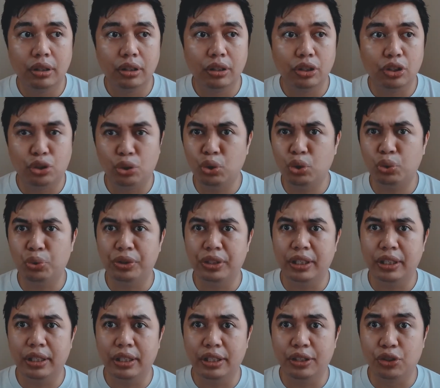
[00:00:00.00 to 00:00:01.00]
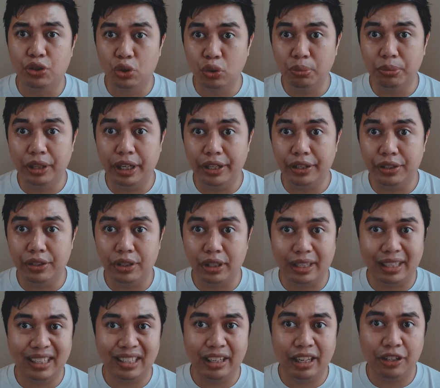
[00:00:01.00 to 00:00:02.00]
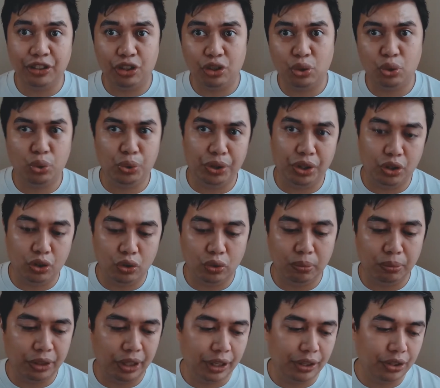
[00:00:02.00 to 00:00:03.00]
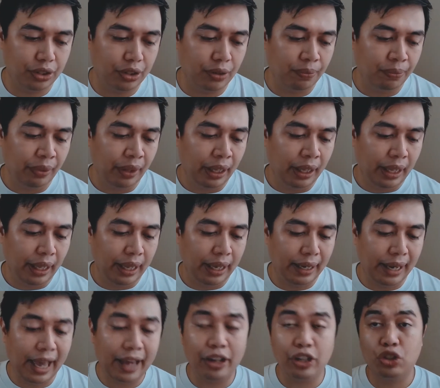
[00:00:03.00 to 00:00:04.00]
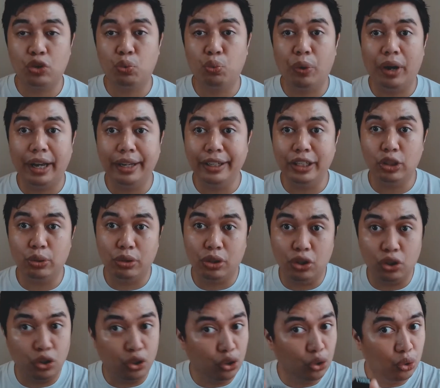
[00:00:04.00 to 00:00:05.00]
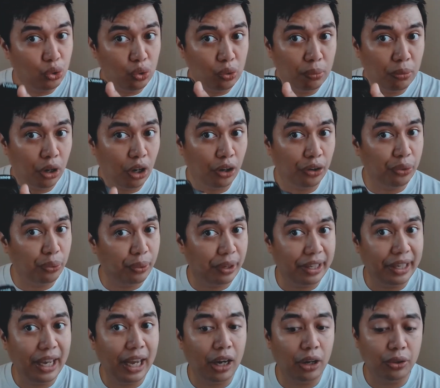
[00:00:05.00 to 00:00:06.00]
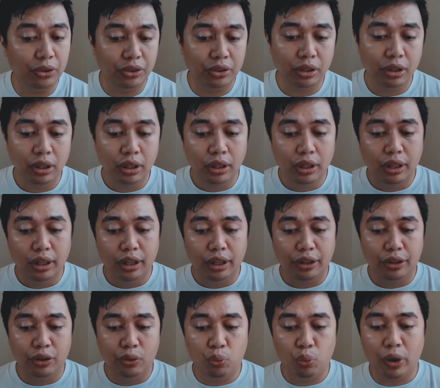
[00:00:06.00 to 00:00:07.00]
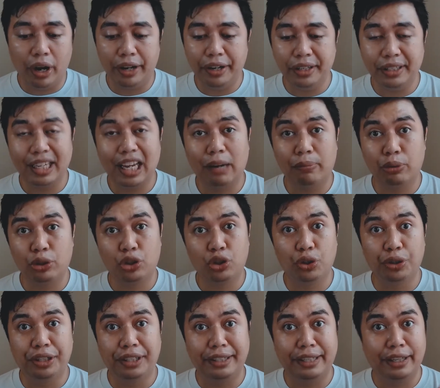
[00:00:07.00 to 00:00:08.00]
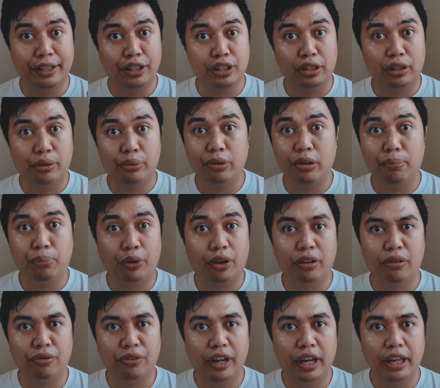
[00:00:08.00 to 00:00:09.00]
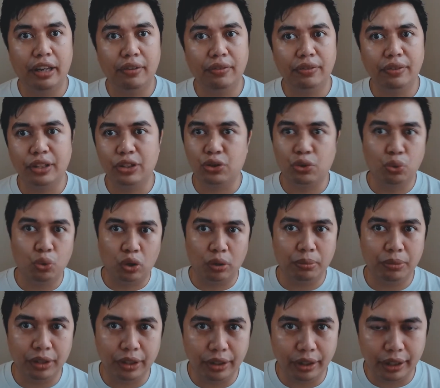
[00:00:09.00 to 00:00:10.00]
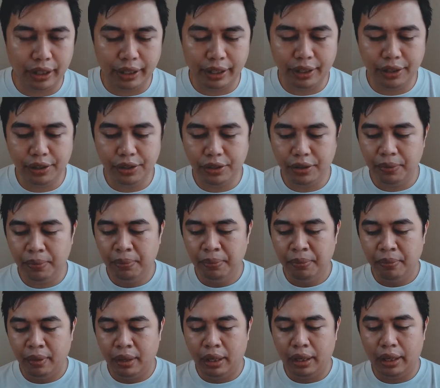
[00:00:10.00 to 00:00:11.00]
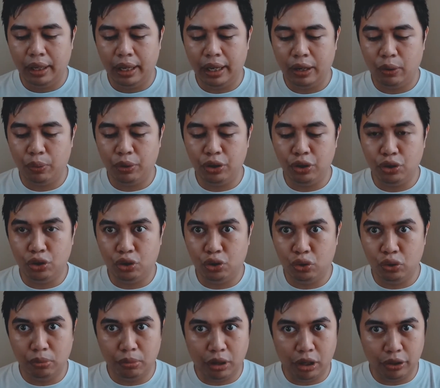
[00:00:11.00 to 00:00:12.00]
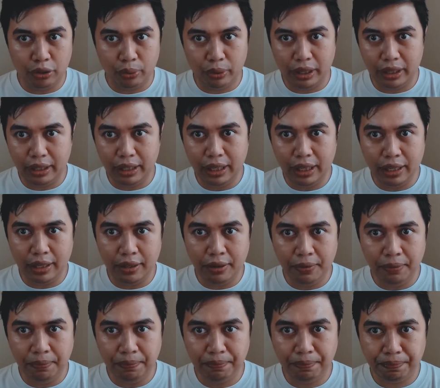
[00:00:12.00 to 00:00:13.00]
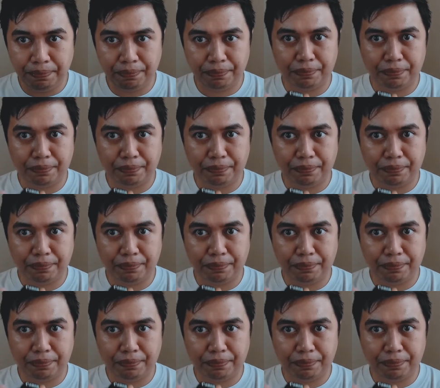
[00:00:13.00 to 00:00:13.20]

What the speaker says: is usually a zoom lens. A kit lens is usually a zoom lens. And at its widest, when you zoom all the way out, the widest aperture you can get is 3.5. That's normally the case. And when you zoom all the way in,